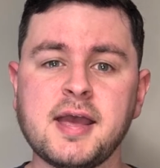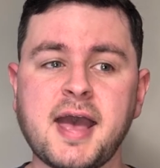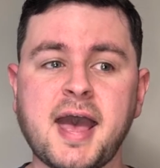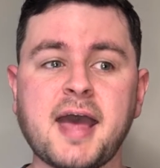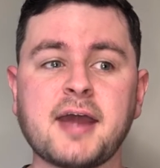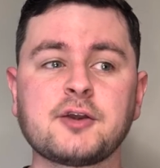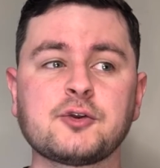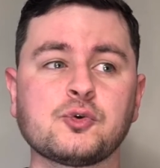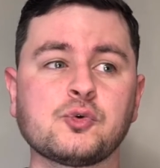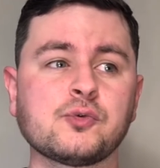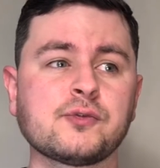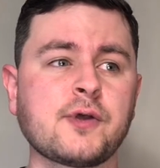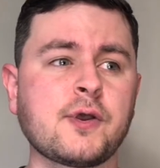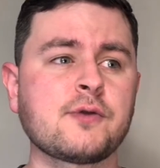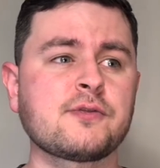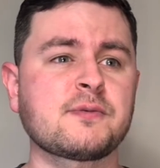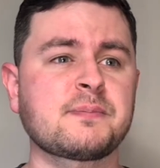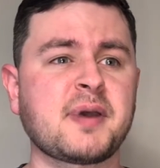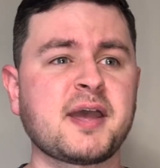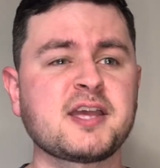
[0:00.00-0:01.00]
And although
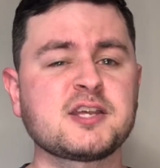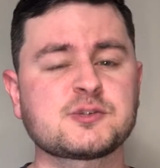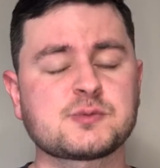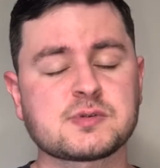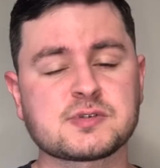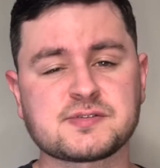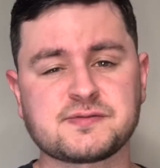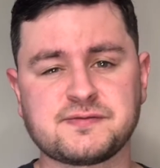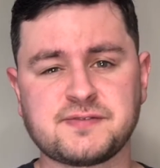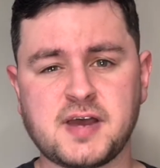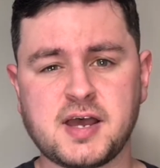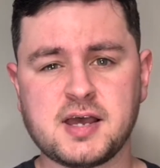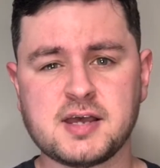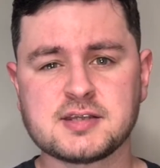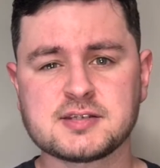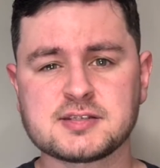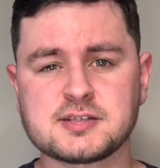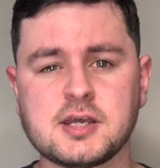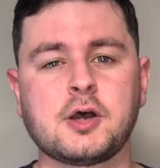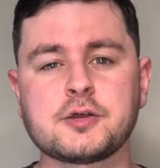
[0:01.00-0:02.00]
the pace was
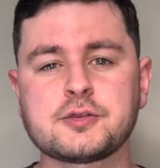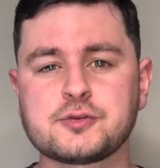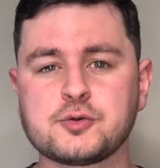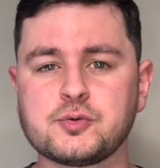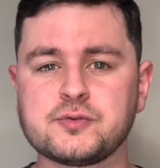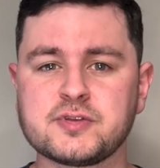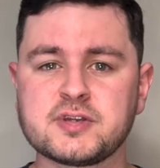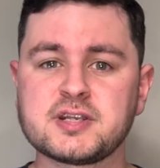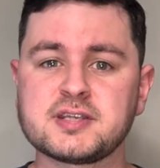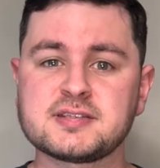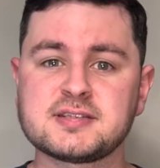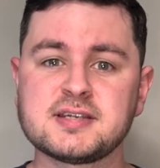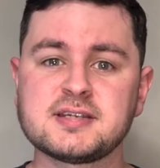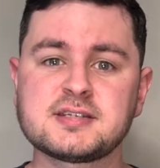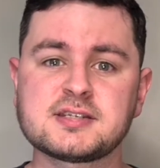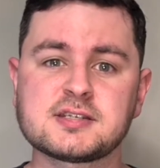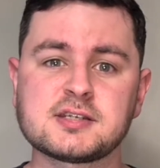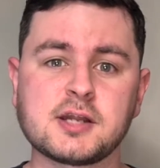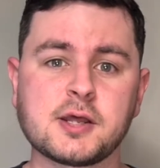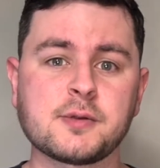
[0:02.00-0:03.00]
fast, I thought that it did
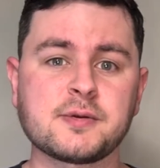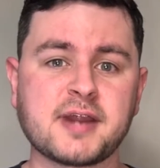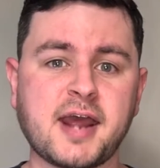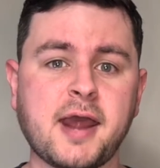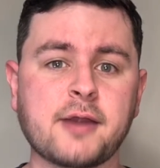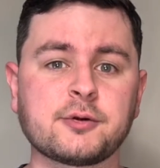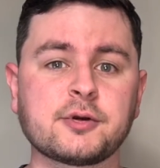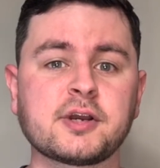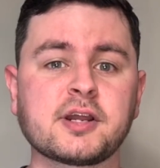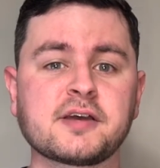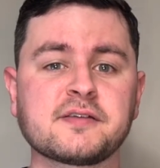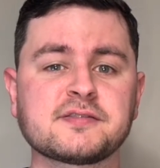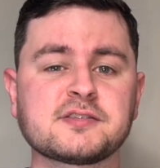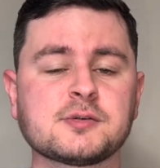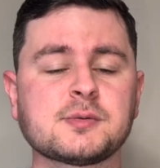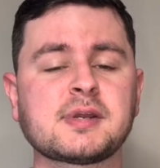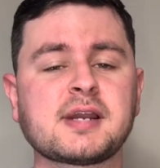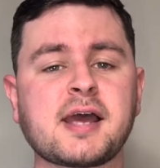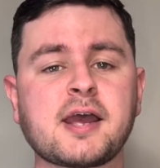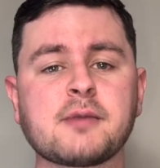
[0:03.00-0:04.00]
slow down enough
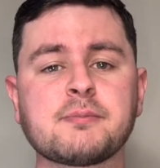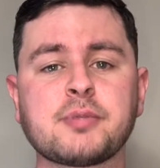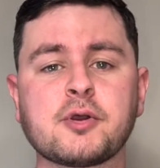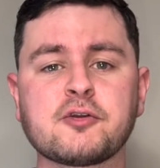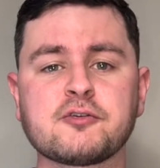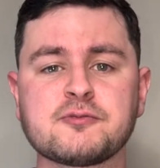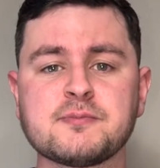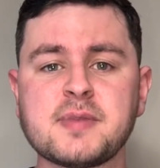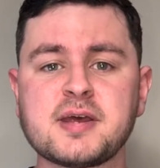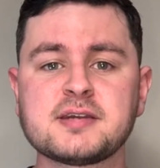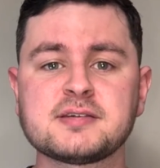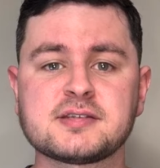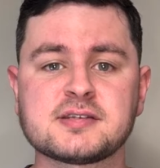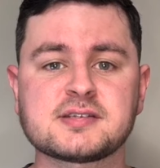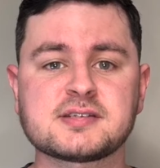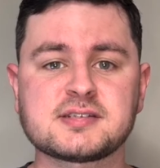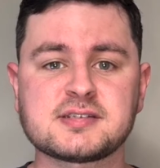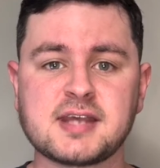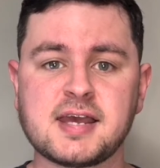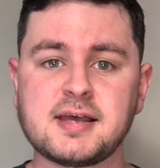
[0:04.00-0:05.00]
to allow both men to
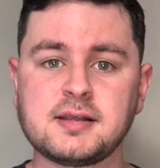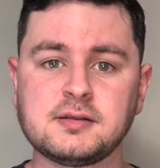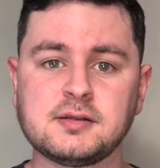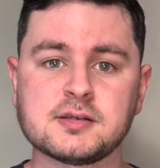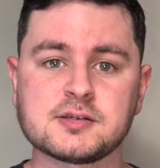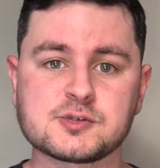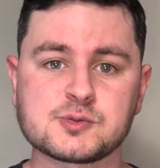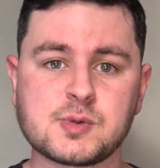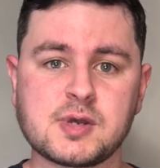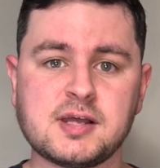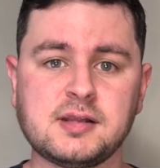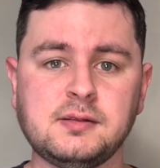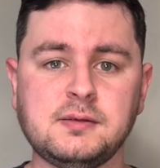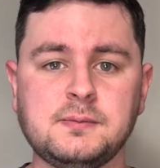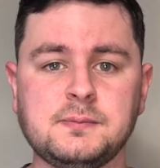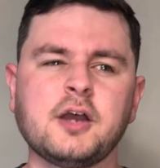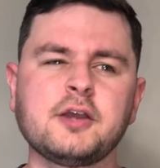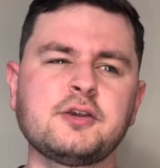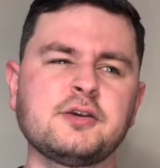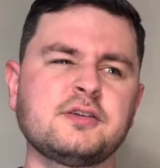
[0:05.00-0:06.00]
sell as well.
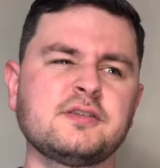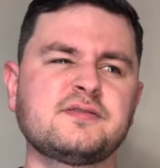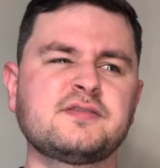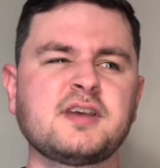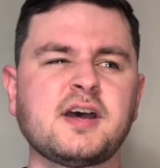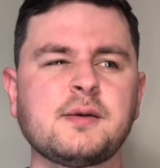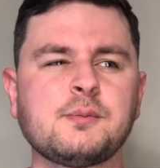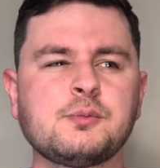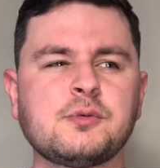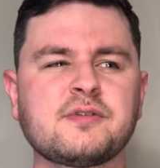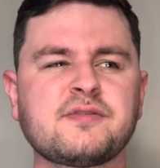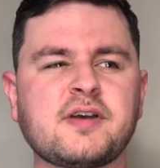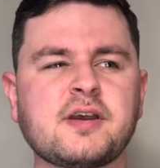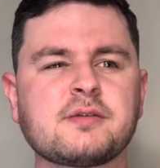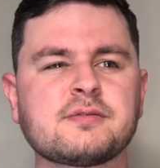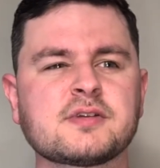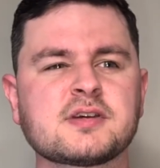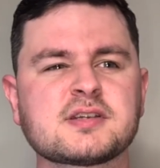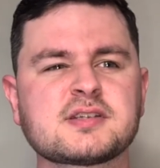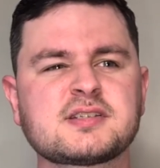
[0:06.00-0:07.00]
I could have done
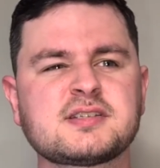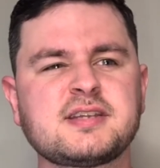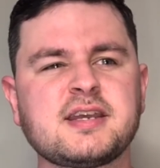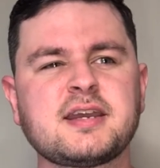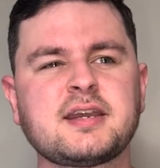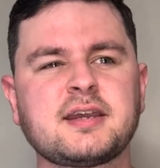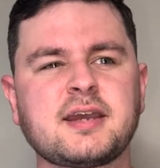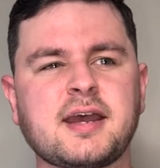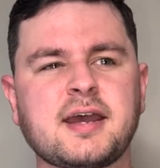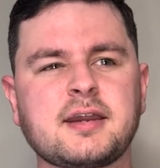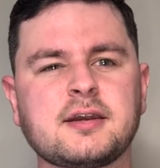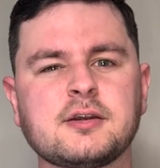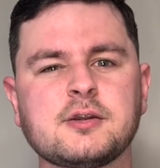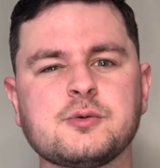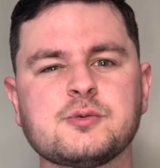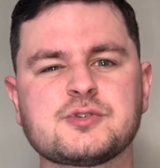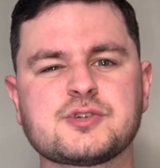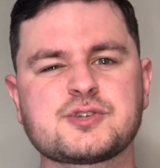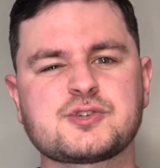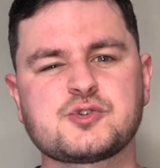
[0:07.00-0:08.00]
without the Sting and
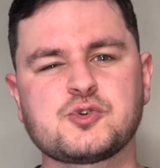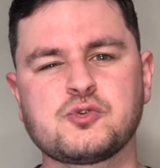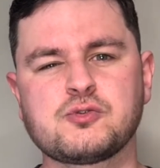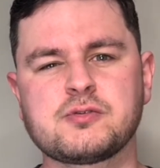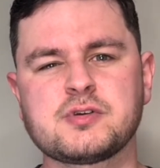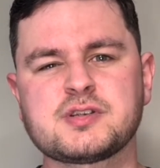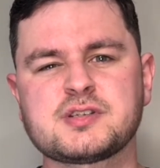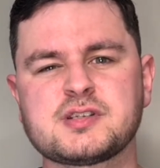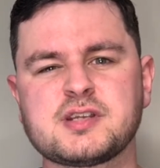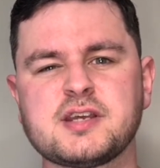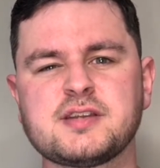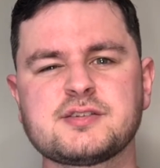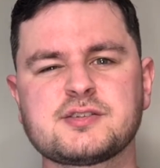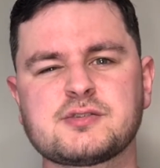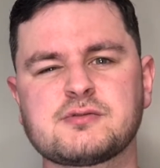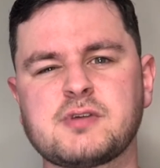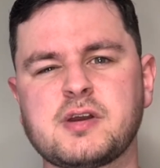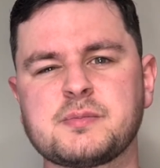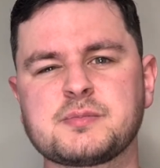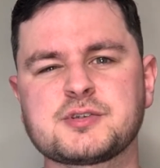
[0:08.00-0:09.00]
Luchasaurus
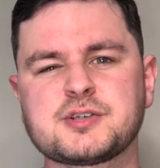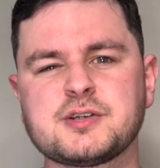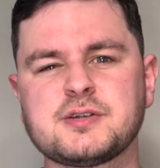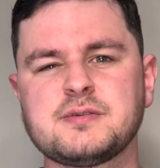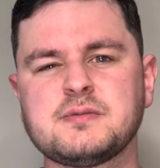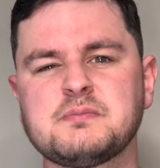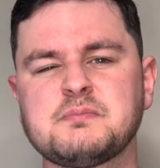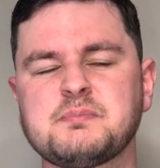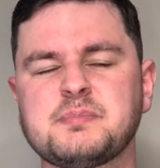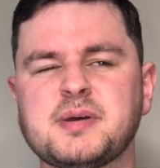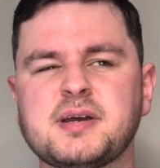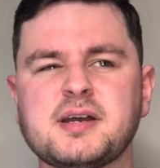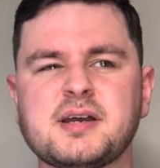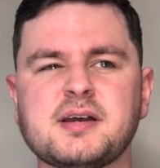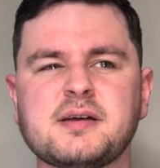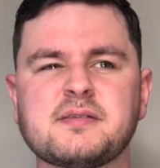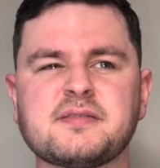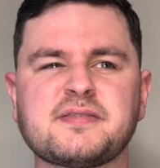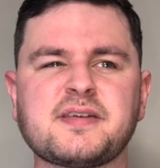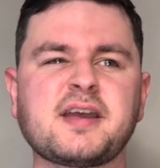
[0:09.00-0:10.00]
interruption,
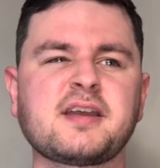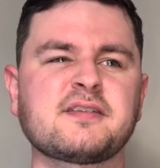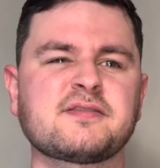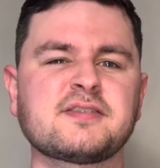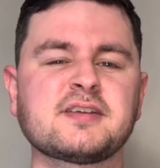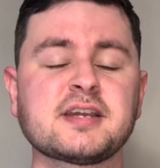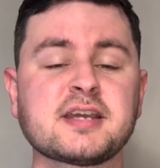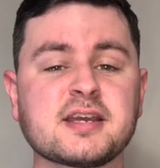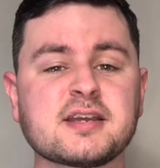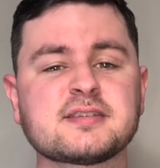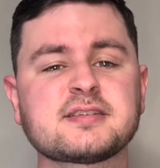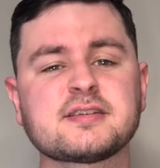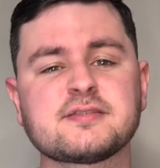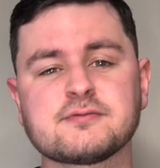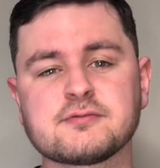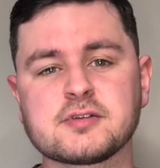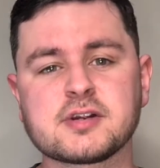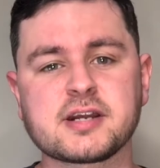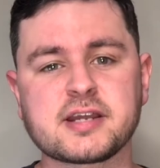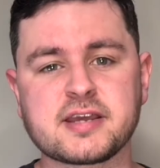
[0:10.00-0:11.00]
but thankfully it
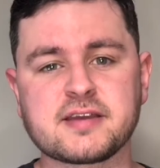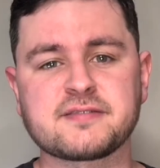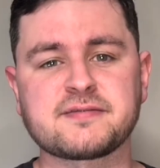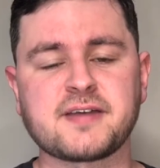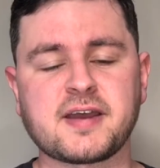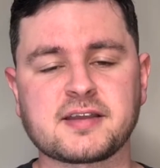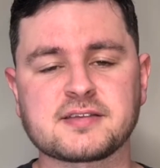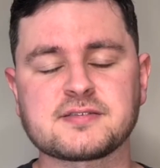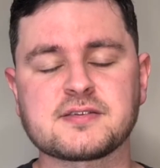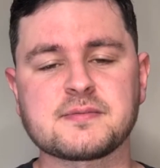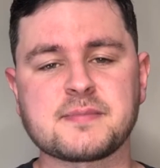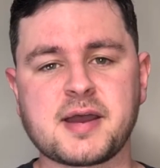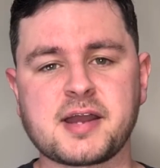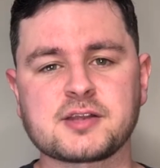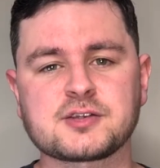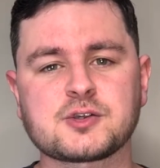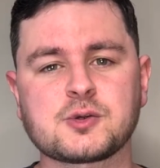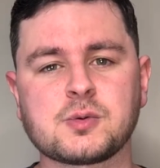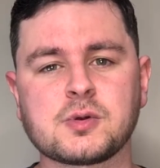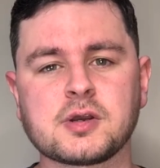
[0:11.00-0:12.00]
didn't really affect the
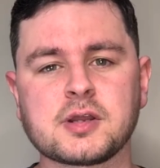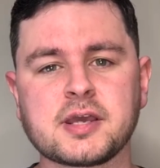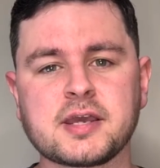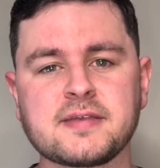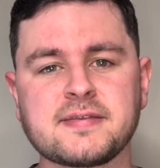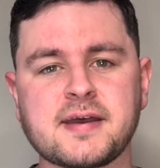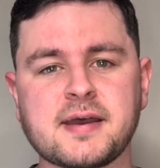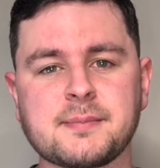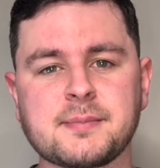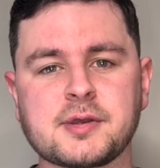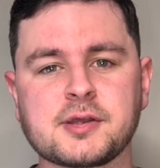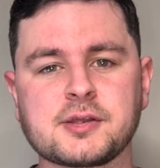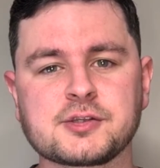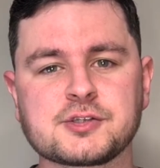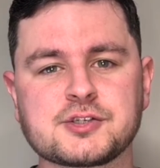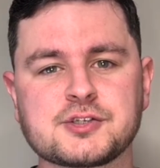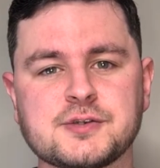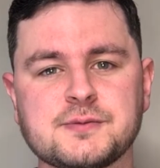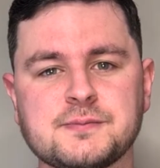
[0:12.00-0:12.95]
match quality that much.